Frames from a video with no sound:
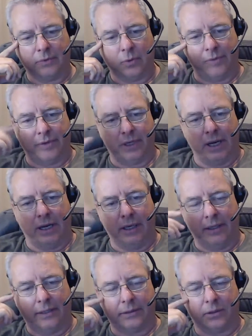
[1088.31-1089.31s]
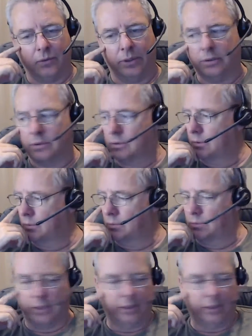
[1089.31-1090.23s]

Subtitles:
We have a guy that's going to.